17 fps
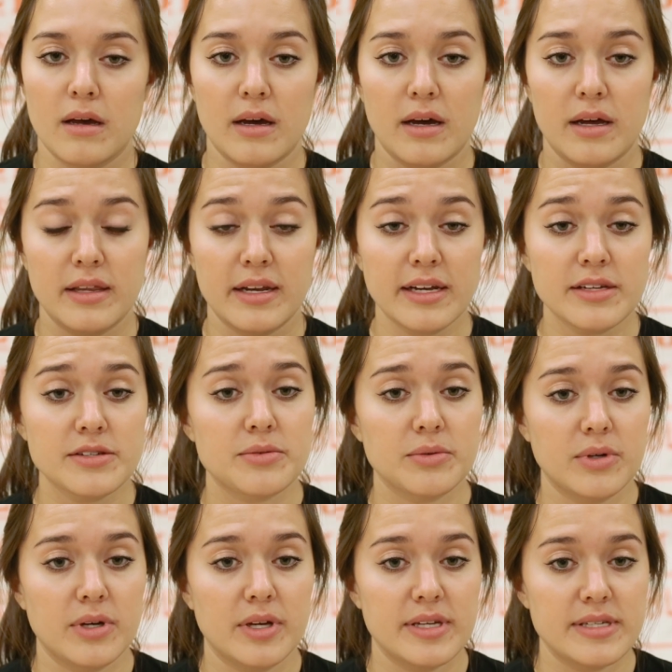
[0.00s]
The
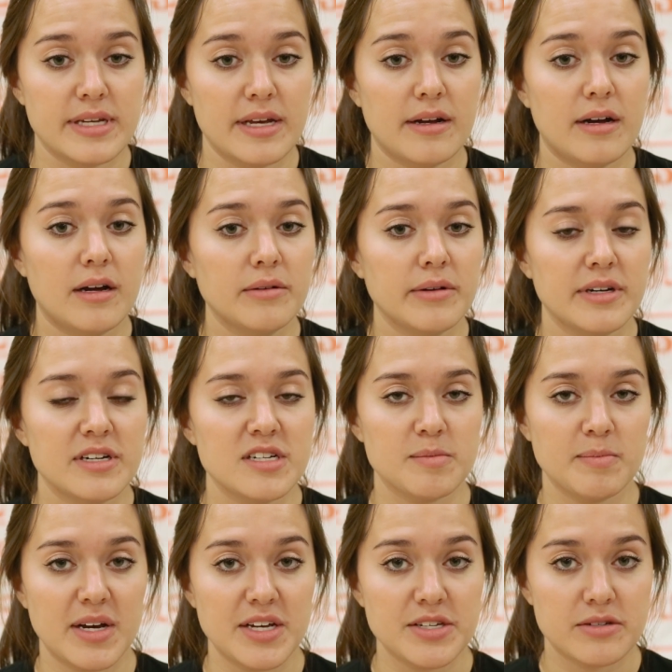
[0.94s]
next rule is that all
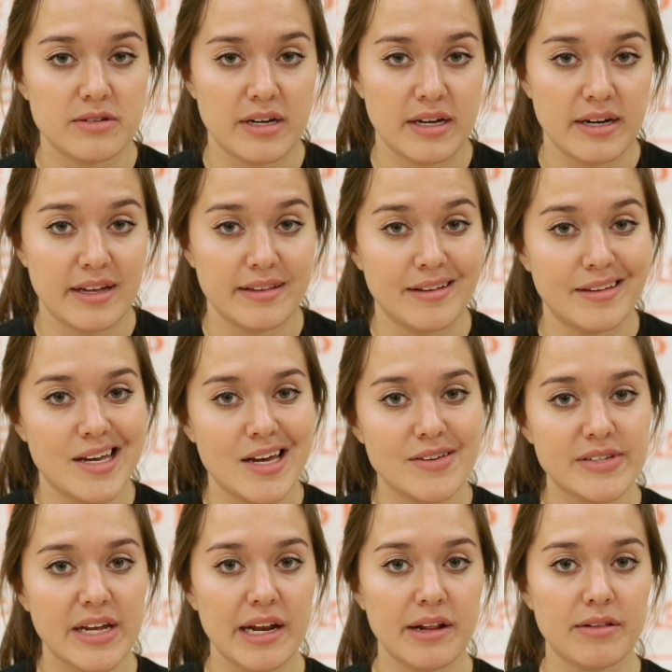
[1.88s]
runners must run on the
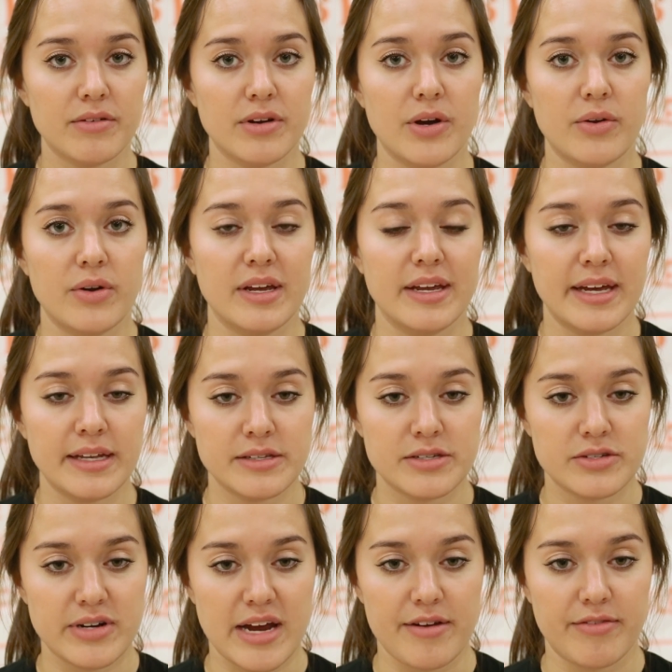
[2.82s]
left side of the road
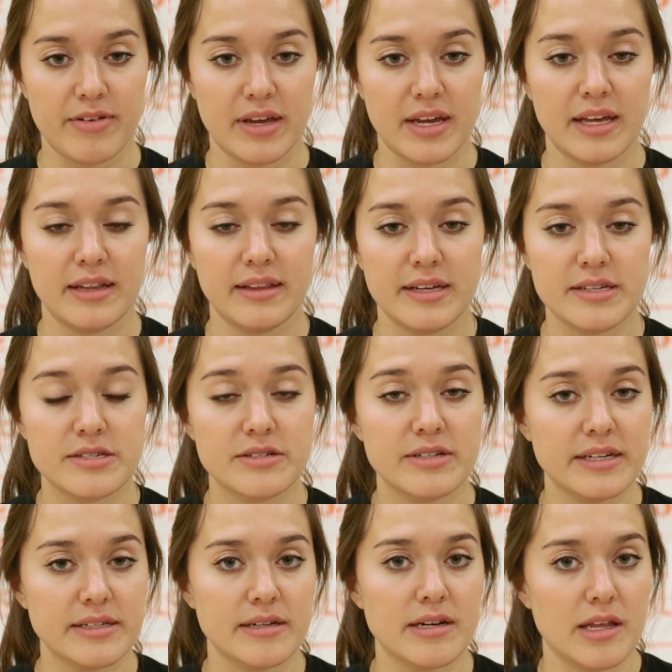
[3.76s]
against traffic unless
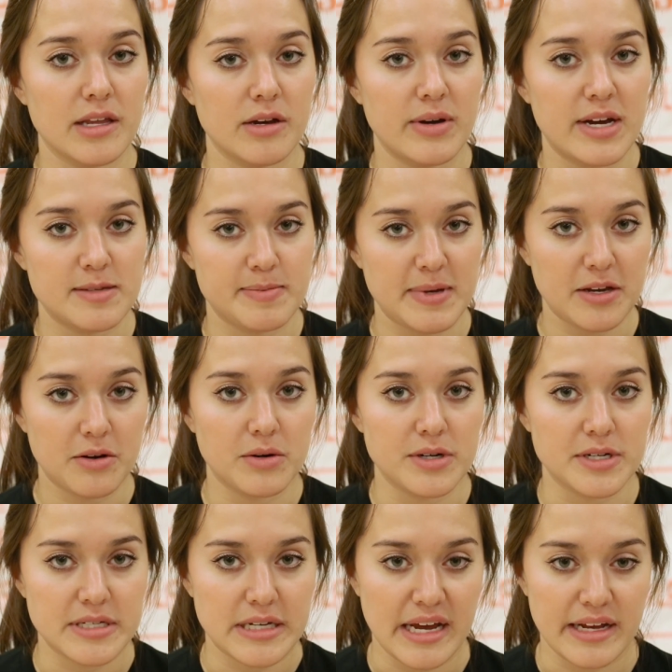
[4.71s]
directed otherwise by
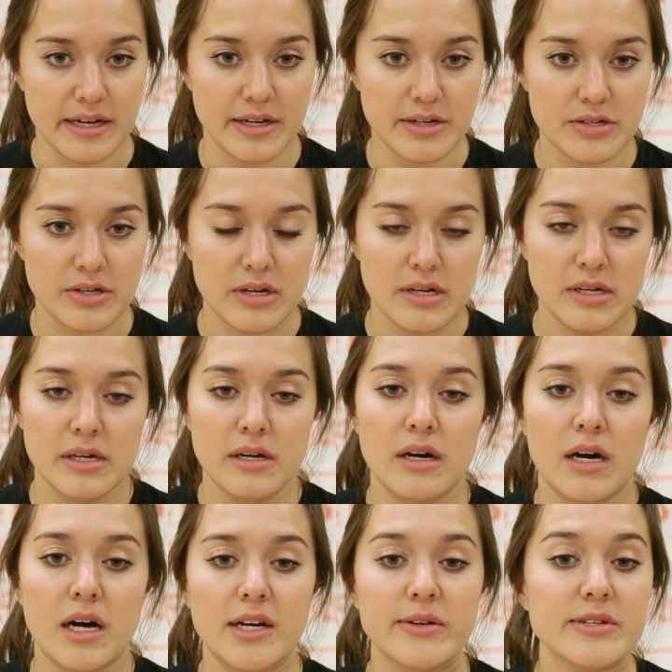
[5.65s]
course signage.
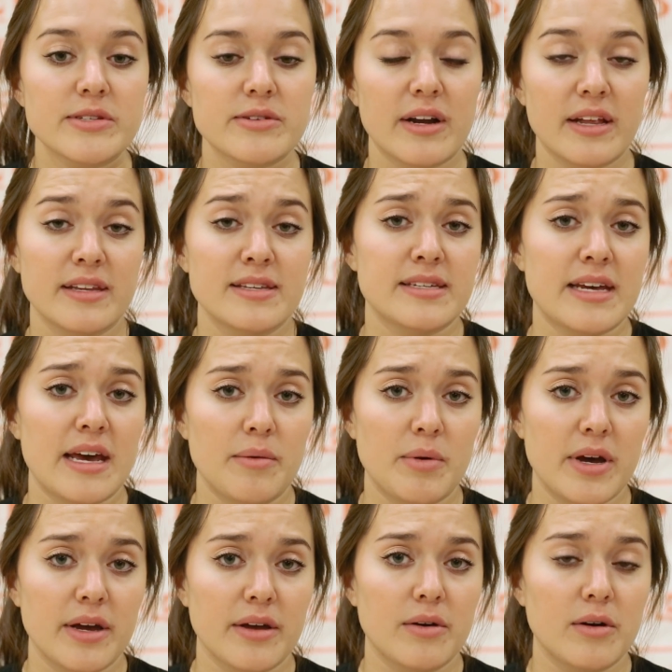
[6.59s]
Always run on the
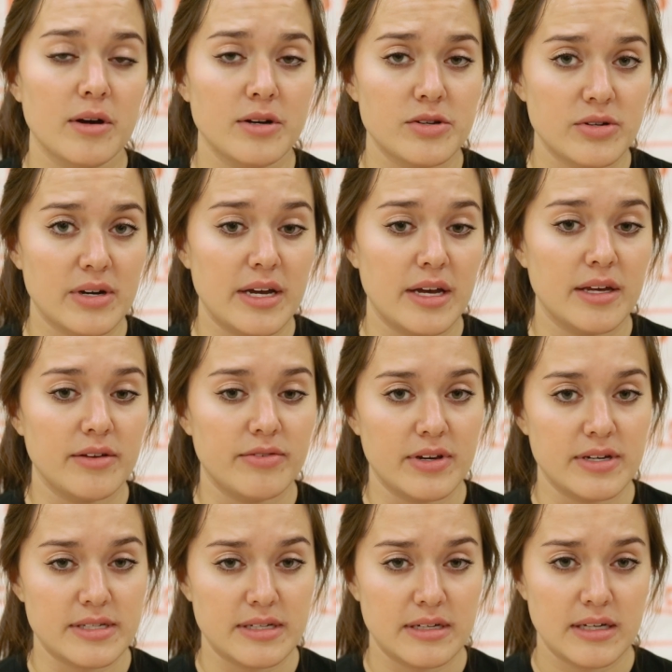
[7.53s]
sidewalk or a trail if
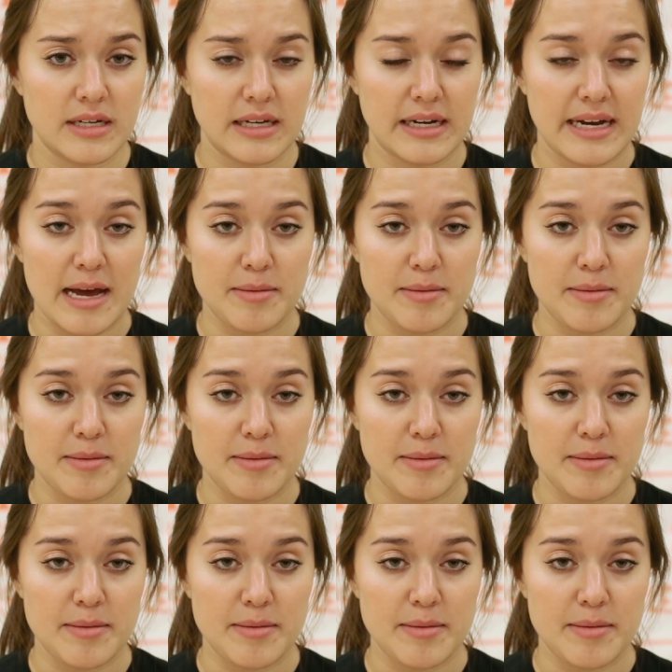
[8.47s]
there's an